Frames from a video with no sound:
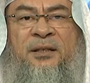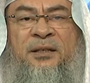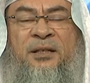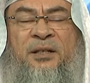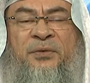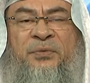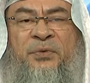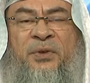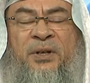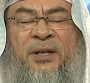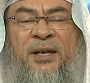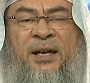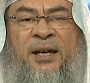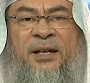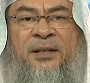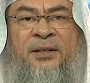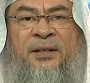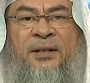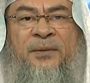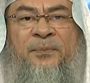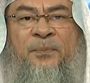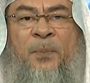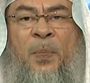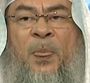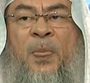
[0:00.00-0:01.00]

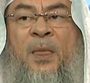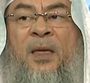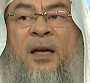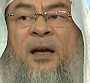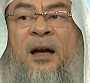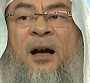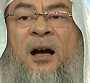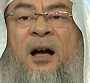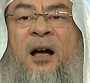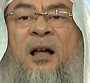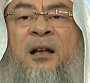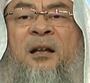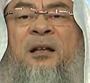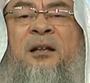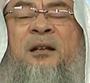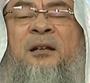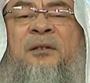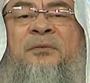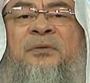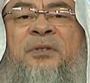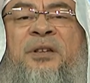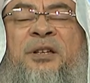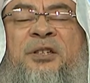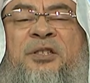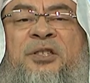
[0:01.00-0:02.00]
defecating, a lot
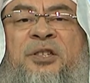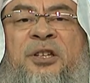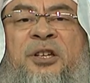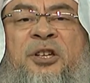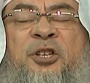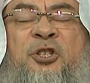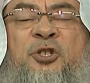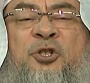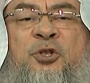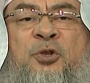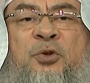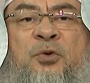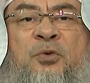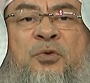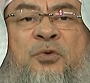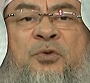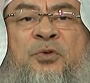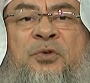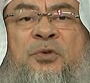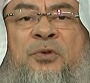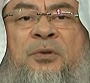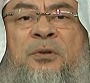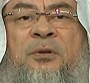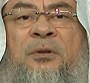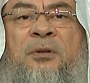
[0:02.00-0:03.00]
of these
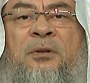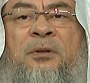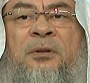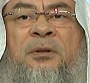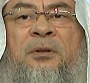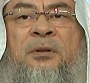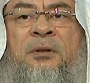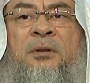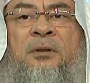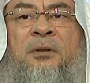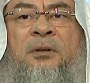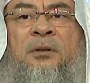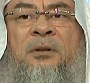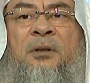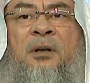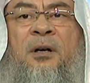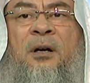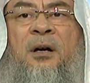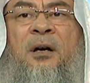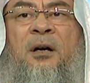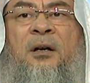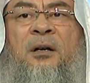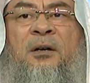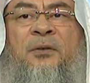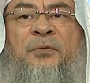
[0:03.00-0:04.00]
issues
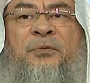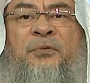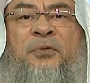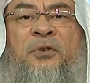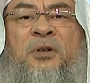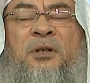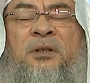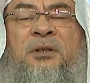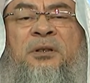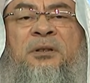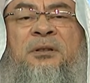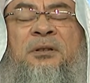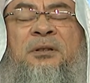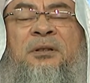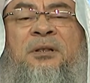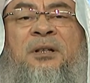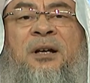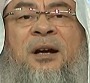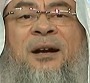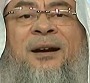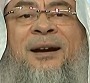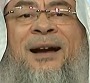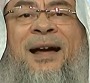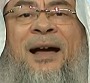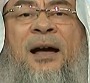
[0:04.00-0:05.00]
are a fertile
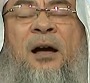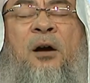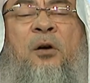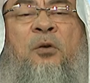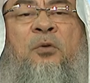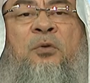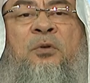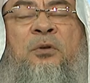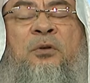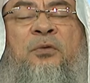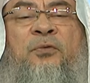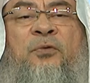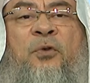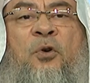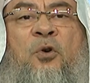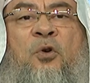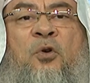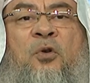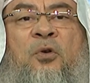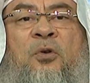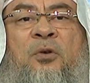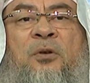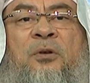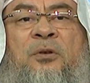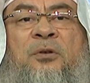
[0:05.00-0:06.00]
ground
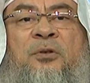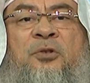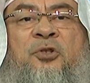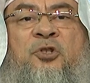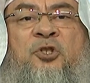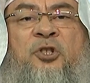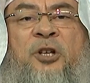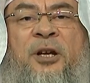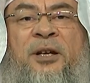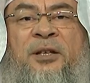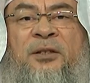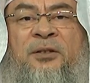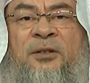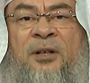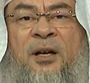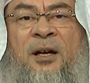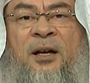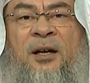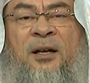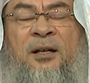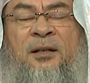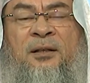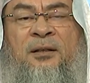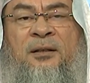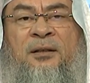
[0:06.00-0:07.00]
for
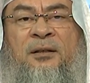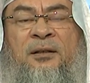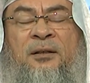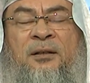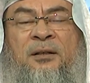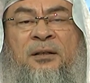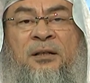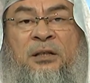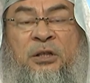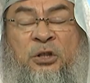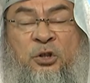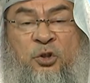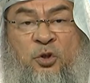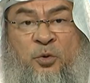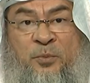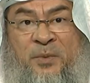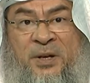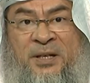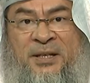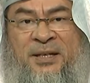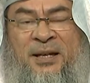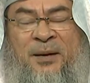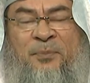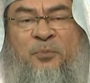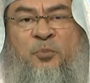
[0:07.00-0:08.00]
shaitan to
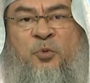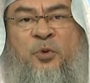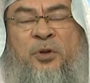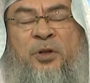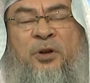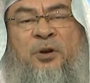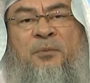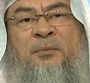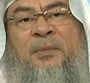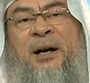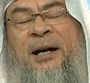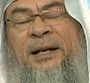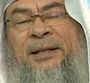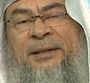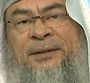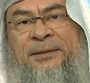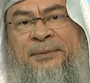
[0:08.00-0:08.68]
mess up with your mind.